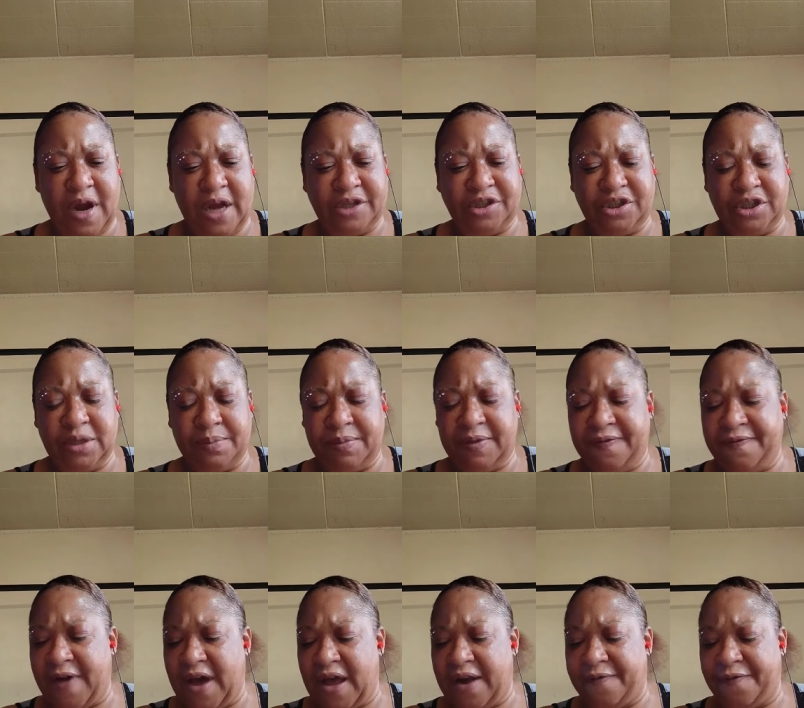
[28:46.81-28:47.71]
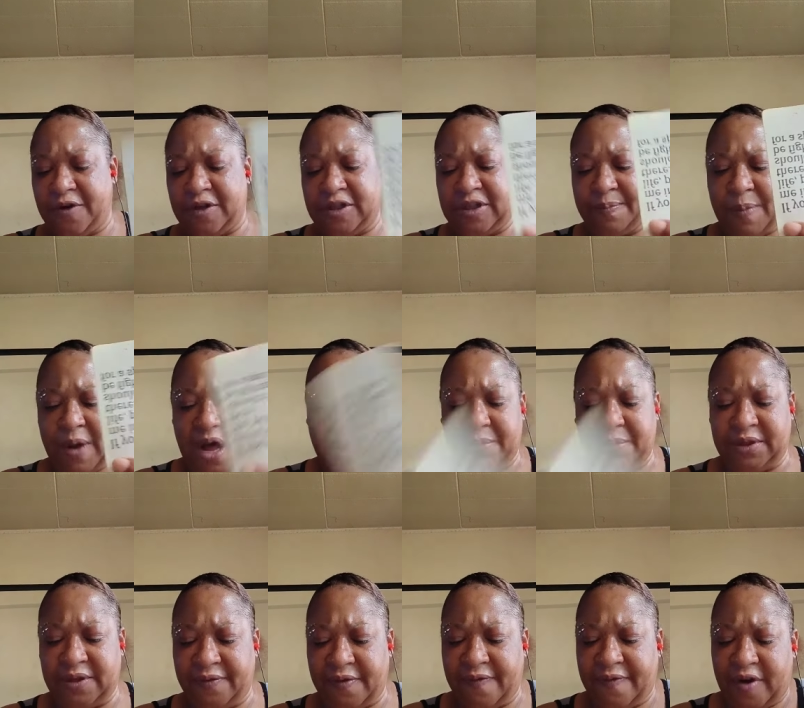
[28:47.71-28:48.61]
I shouldn't be fighting for a spot
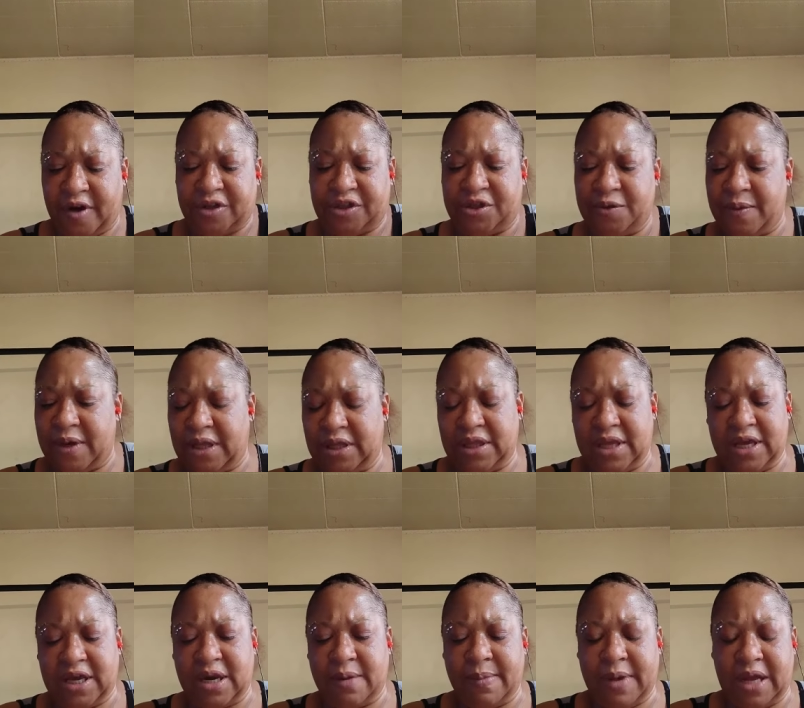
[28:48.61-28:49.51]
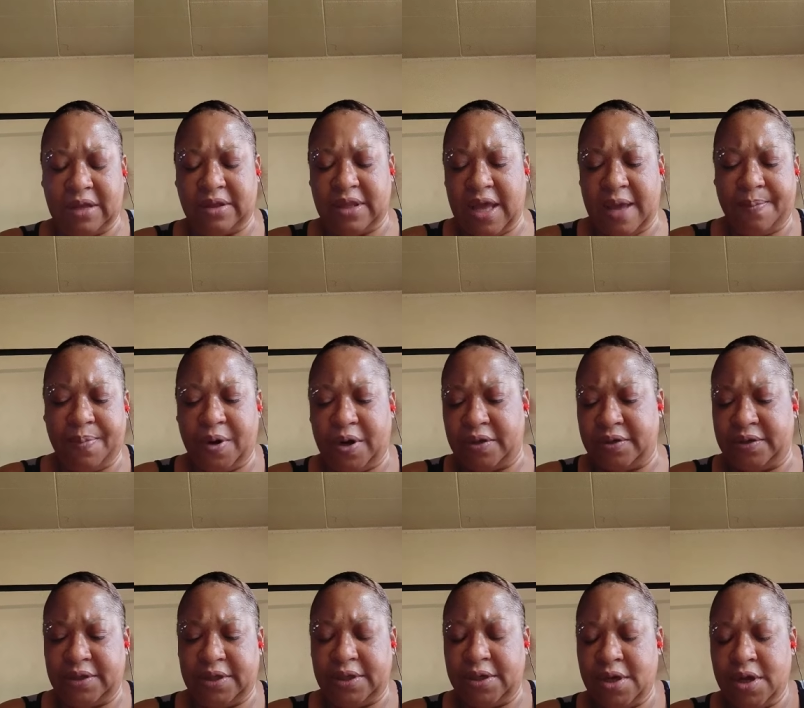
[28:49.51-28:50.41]
was in reverse. You ain't thinking about that
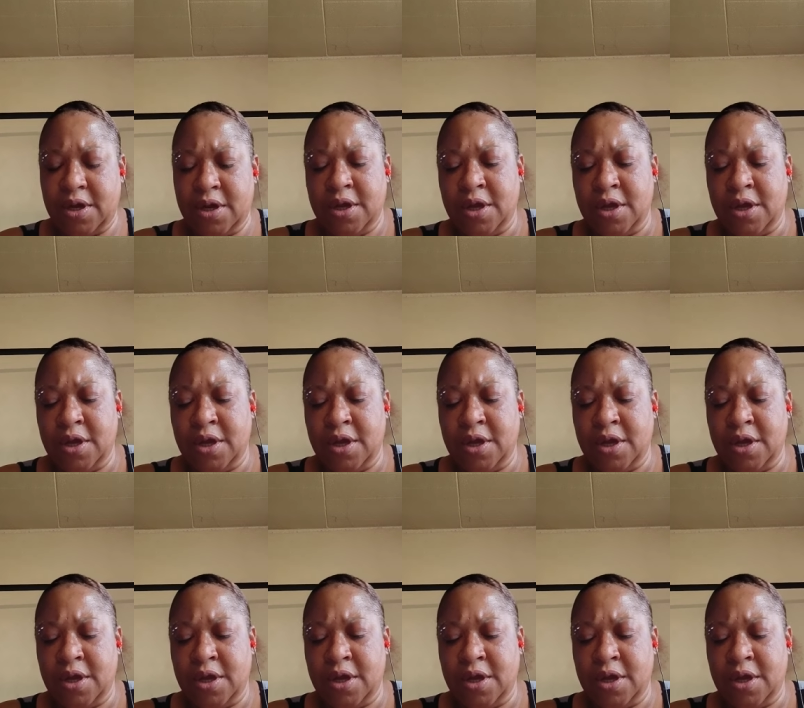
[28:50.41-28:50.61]
person.